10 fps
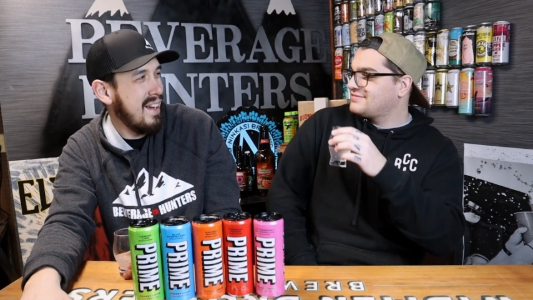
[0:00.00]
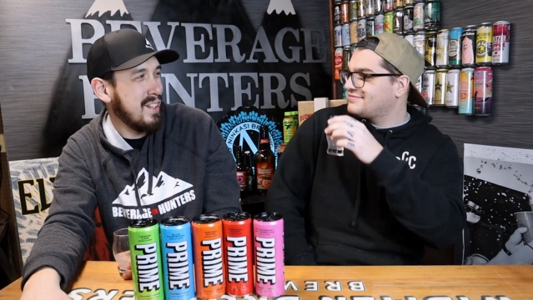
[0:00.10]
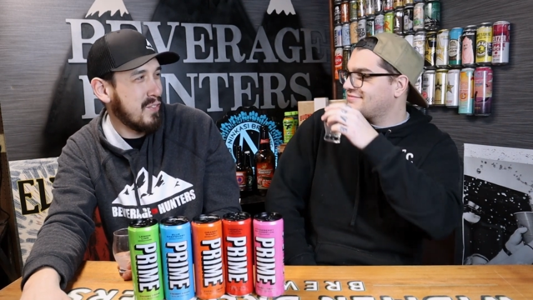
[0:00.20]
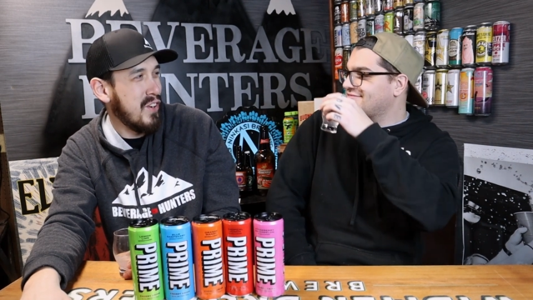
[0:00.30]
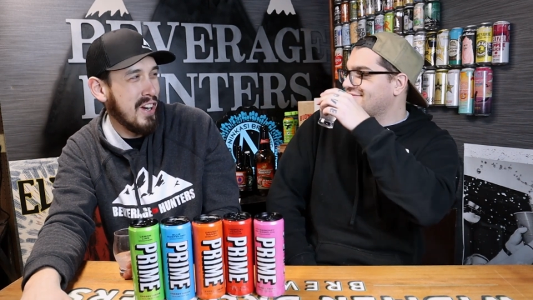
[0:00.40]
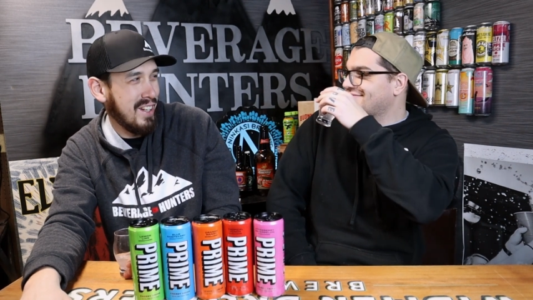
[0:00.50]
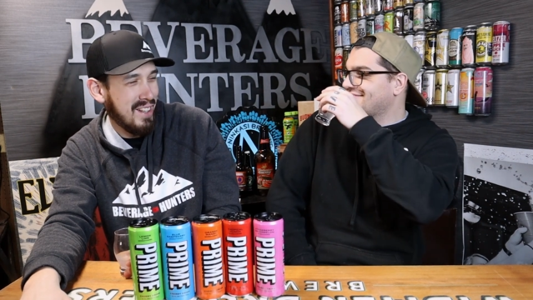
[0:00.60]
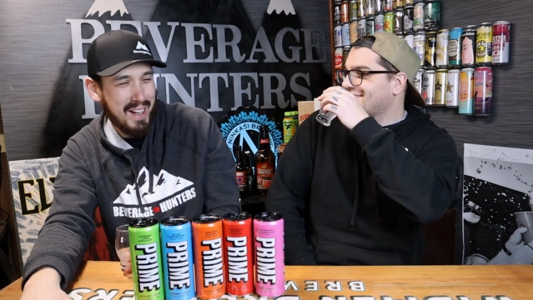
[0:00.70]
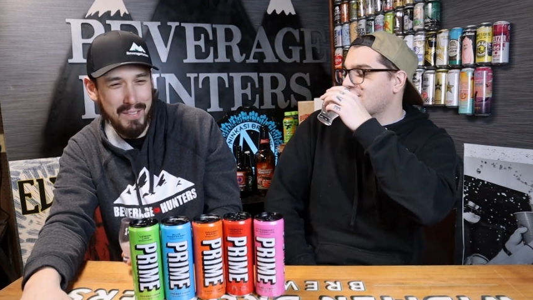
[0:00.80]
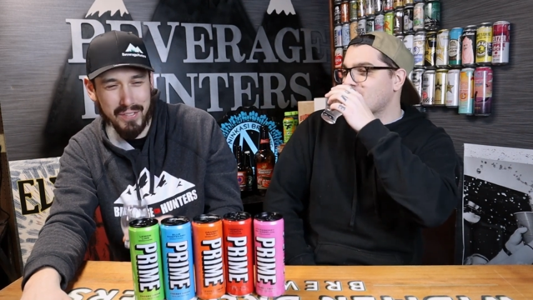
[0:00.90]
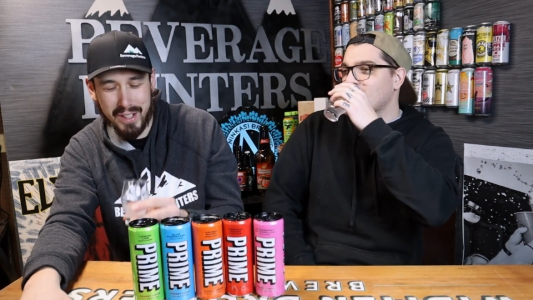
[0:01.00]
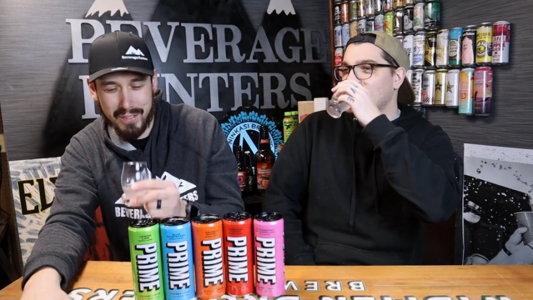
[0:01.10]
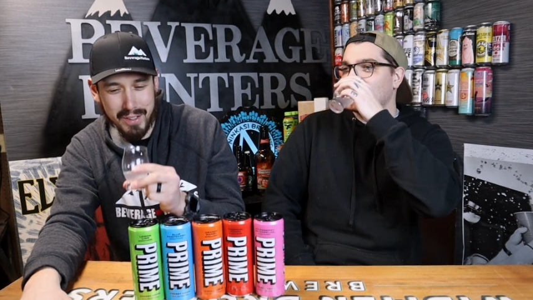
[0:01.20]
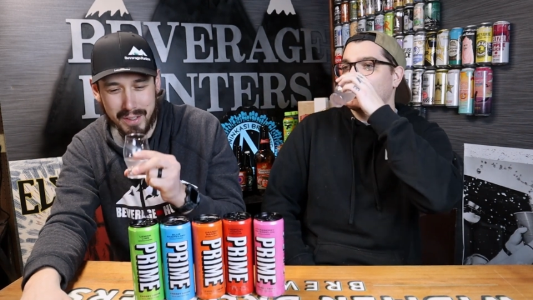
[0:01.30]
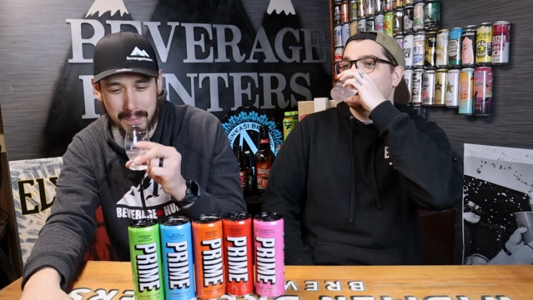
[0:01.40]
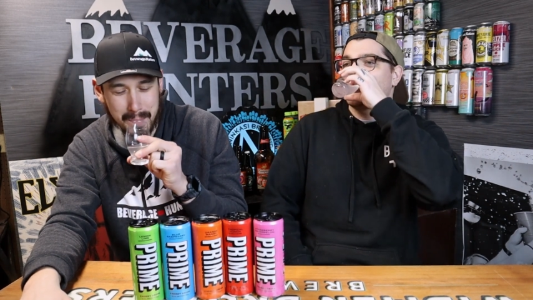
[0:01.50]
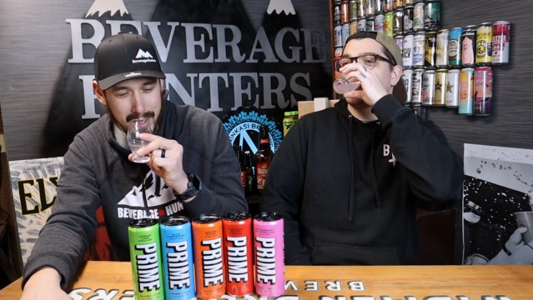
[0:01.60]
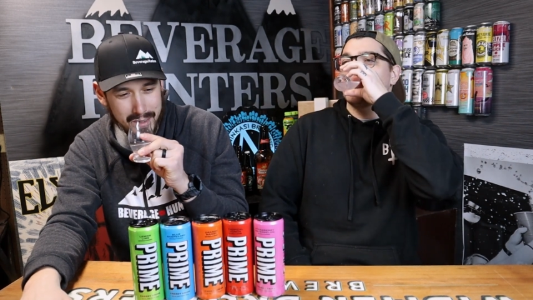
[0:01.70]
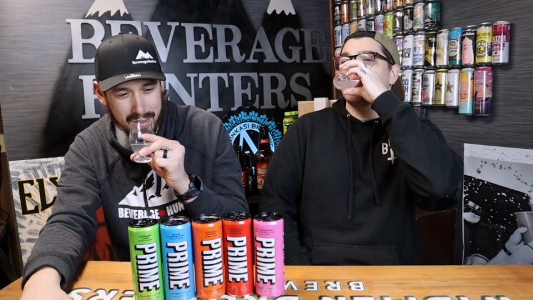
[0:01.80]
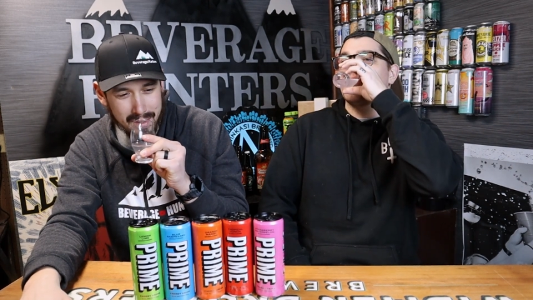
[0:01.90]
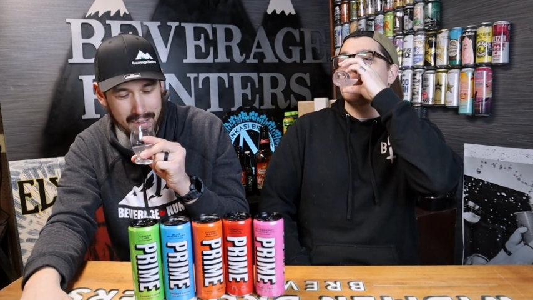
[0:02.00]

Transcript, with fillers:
Speaker 1: it's very light flavor, but